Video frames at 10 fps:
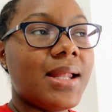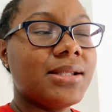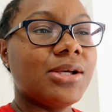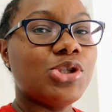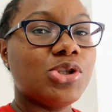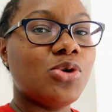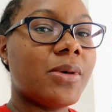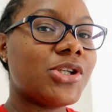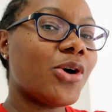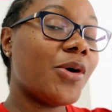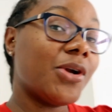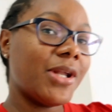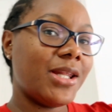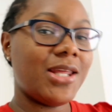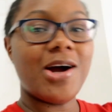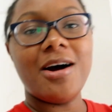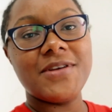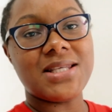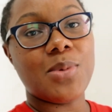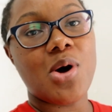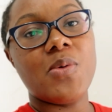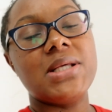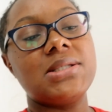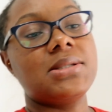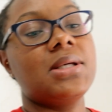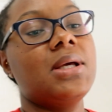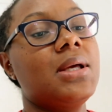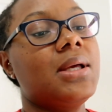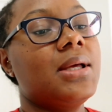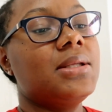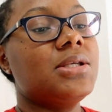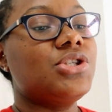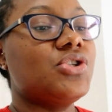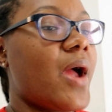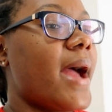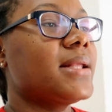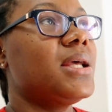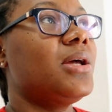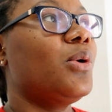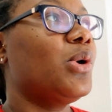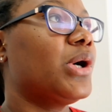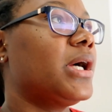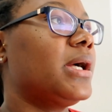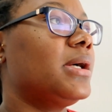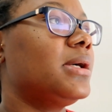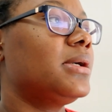Like there's too much going on in the office. I'm always distracted, or